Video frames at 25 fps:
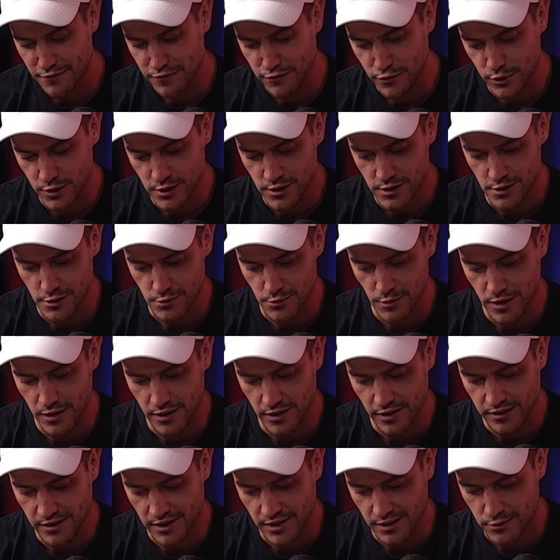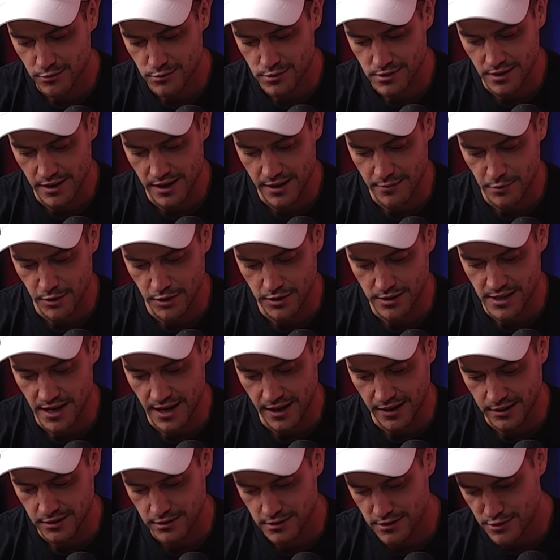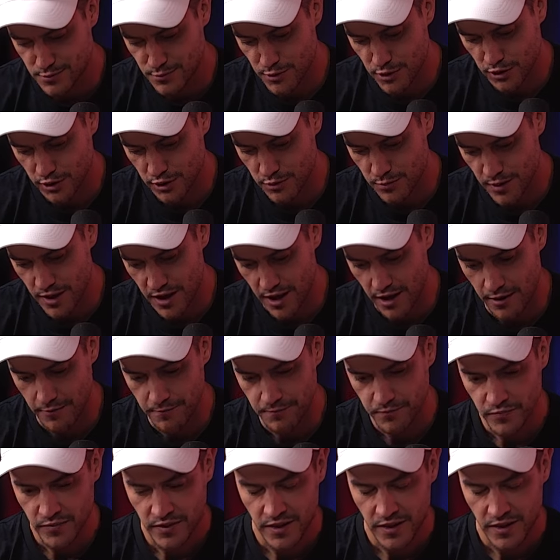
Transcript: footage as well. I think it was Leigh Montagna spoke about